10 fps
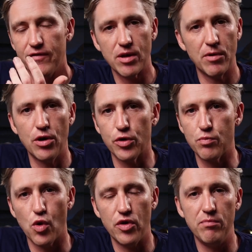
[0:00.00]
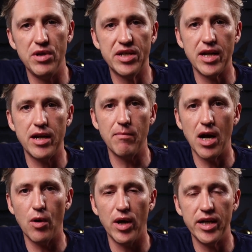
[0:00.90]
somebody knows more than me, send it
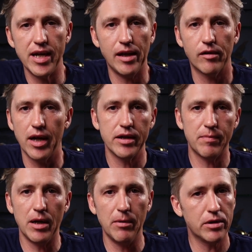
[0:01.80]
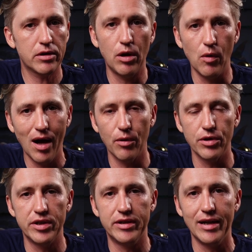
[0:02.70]
my way. Taylor and I spent about two
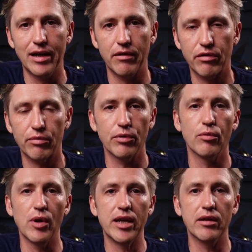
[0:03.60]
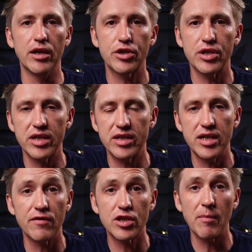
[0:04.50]
hours digging through regulations to
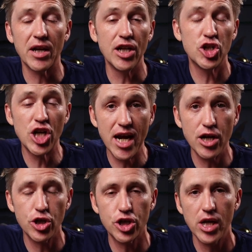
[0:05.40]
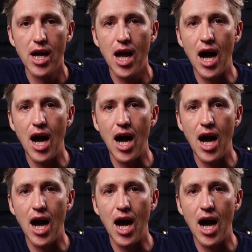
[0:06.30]
see if something had changed.